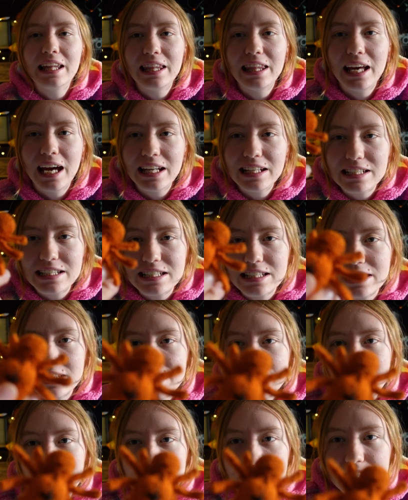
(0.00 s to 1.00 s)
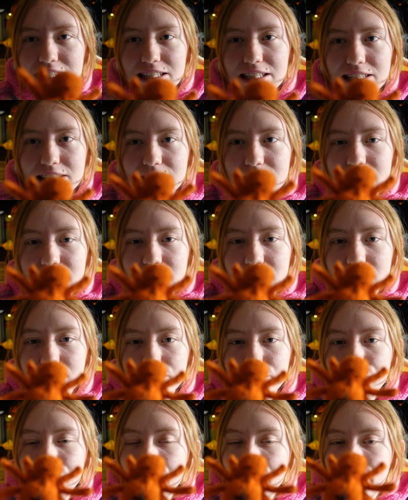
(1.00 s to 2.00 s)
That's
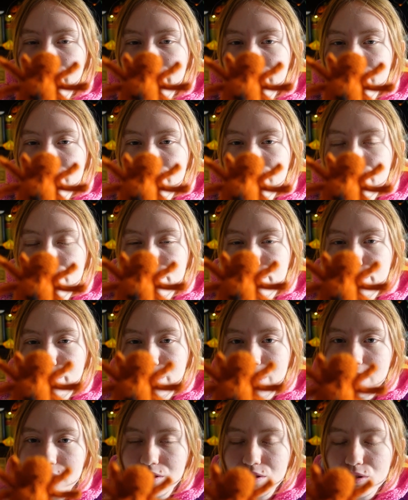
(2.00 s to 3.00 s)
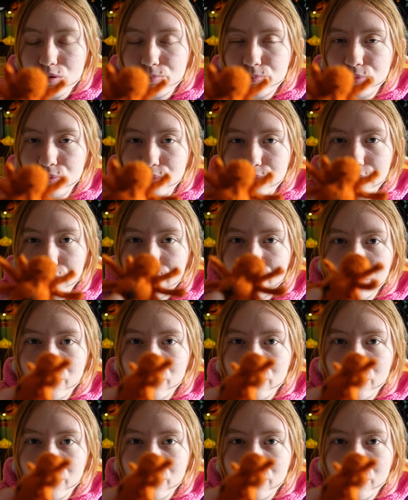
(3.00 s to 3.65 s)
it for this week's spooky